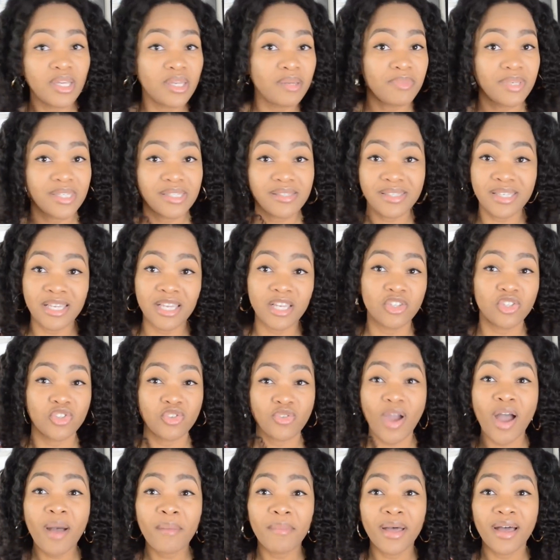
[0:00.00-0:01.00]
going to be seeing
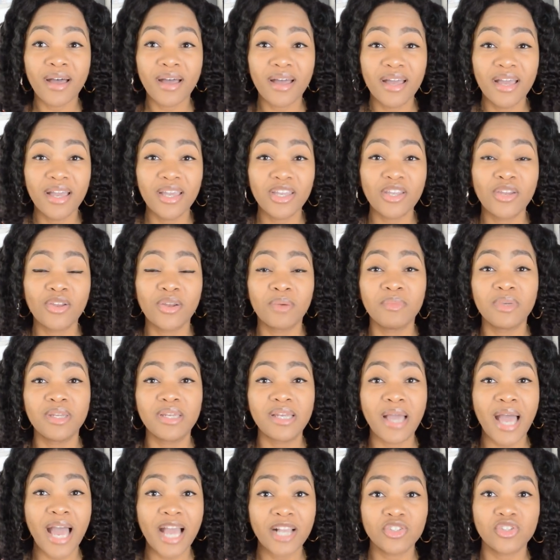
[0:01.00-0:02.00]
trauma, you know, I'm going
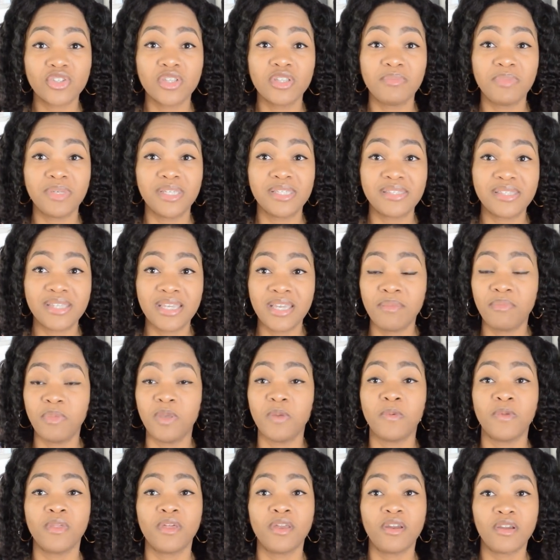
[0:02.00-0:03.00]
to actually be seeing
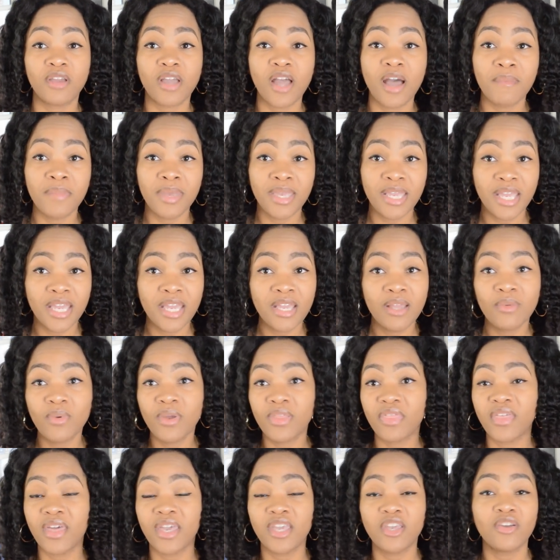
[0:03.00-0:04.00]
people that are coming in
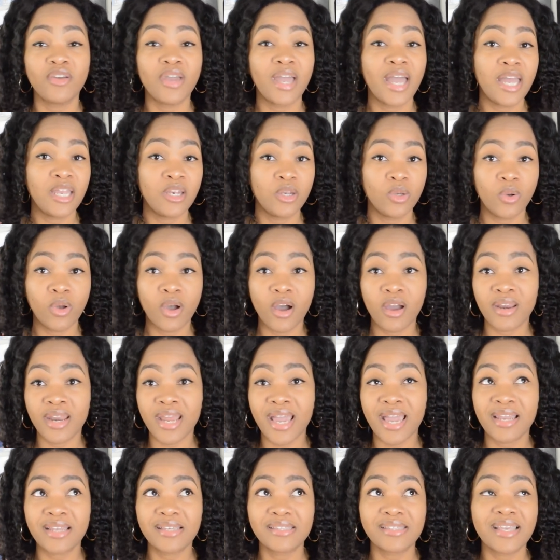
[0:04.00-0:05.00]
with like your
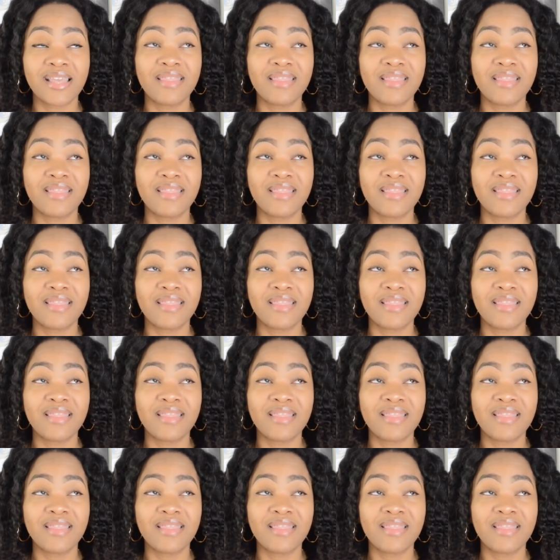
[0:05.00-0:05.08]
endocarditis.